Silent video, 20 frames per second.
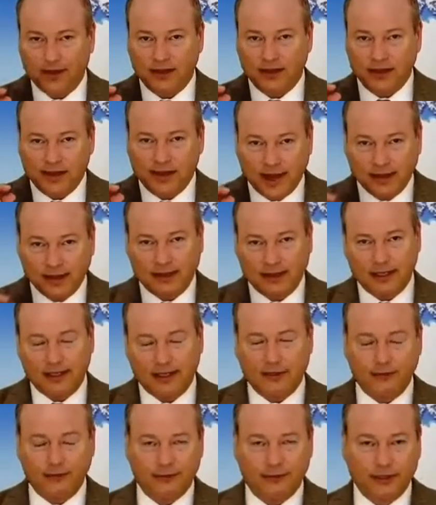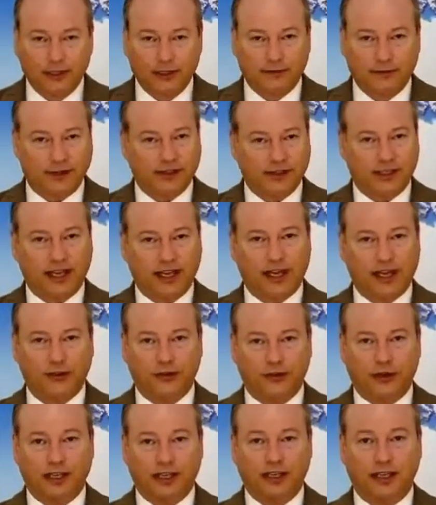Nothing in the field of
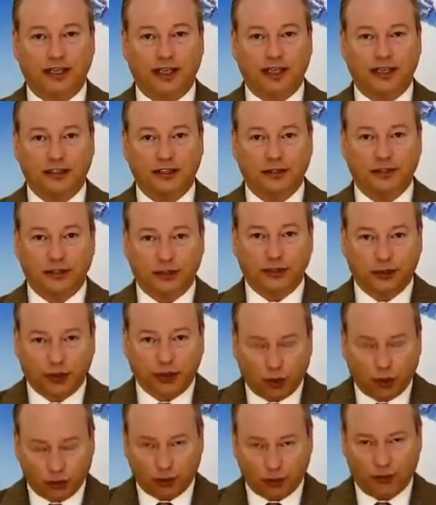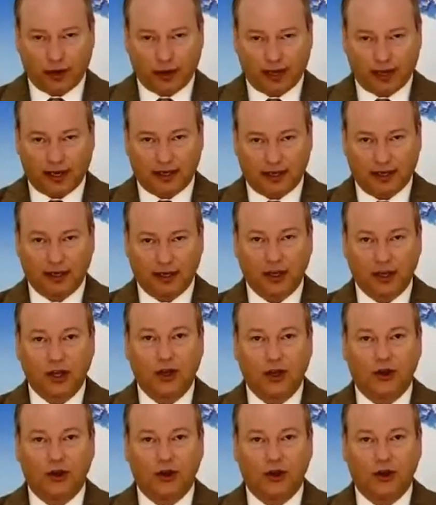education engages the total brain,